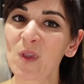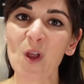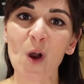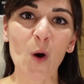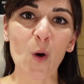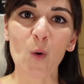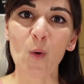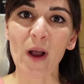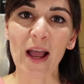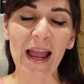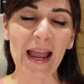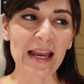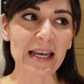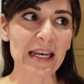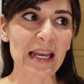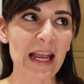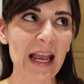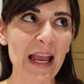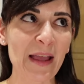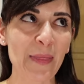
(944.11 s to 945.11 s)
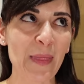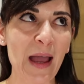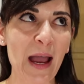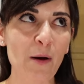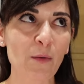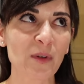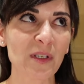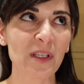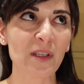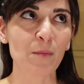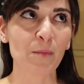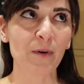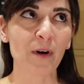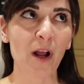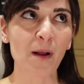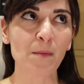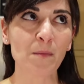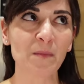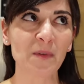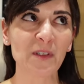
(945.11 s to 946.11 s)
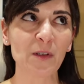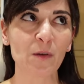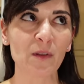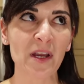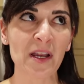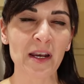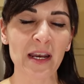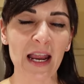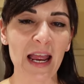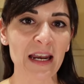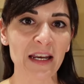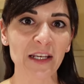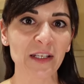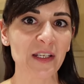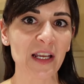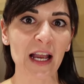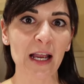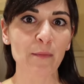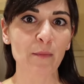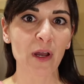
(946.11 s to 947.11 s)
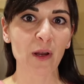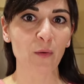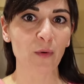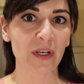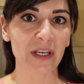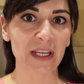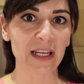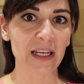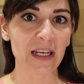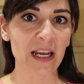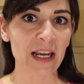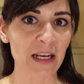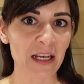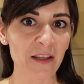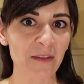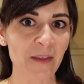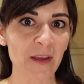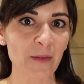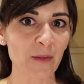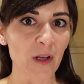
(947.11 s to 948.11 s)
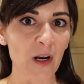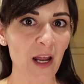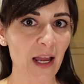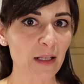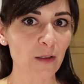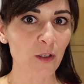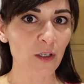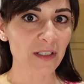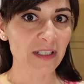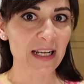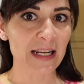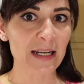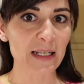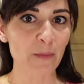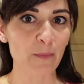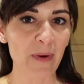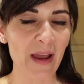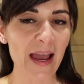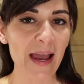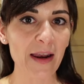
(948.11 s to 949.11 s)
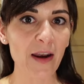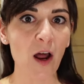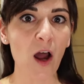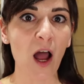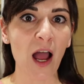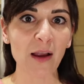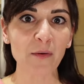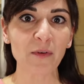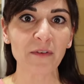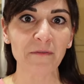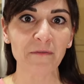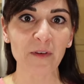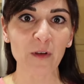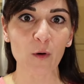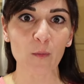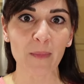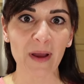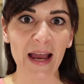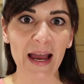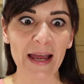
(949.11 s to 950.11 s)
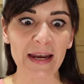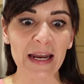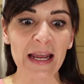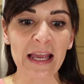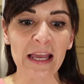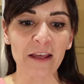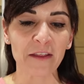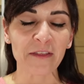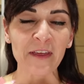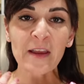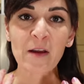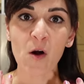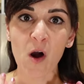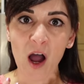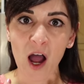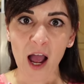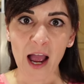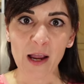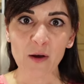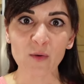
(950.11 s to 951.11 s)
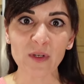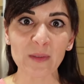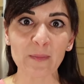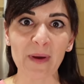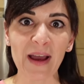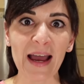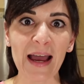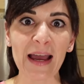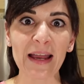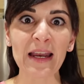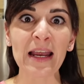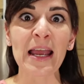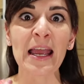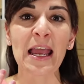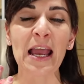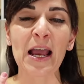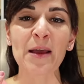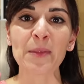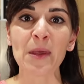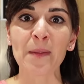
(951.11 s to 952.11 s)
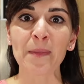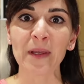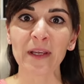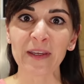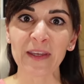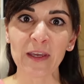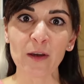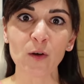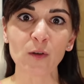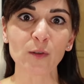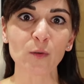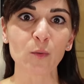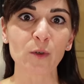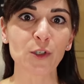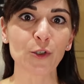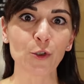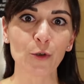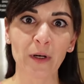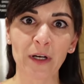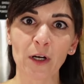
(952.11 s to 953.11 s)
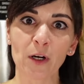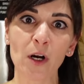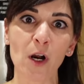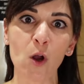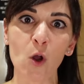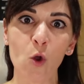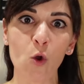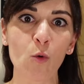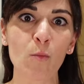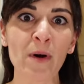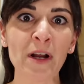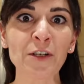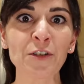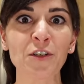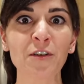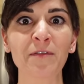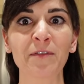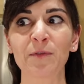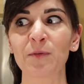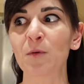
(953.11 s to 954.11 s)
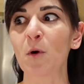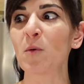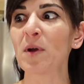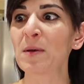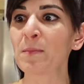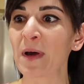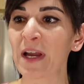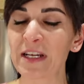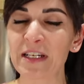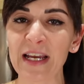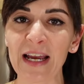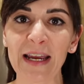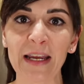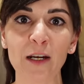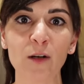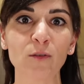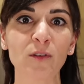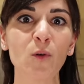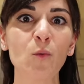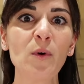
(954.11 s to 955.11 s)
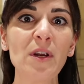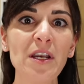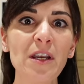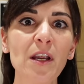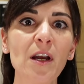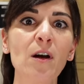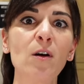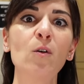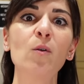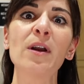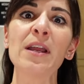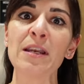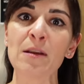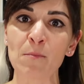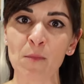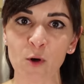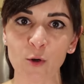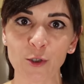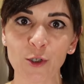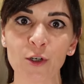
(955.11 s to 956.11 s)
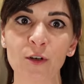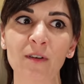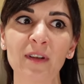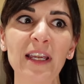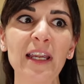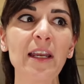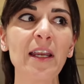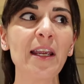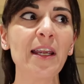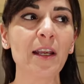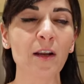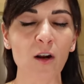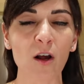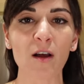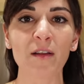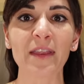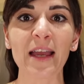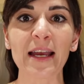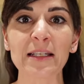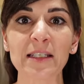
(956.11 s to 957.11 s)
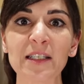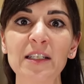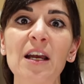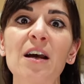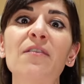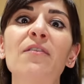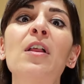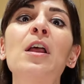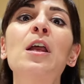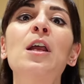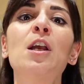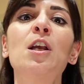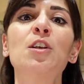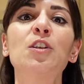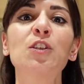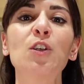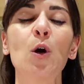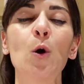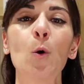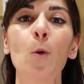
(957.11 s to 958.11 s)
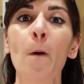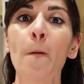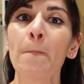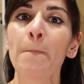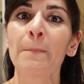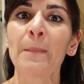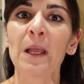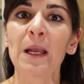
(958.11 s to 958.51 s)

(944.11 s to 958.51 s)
no and and that was the problem so then anytime i would eat anything that i looked at as bad i would feel bad think i was bad and then the guilt would trigger a whole bunch of throwing my diet out the window and emotional eating and all that stuff so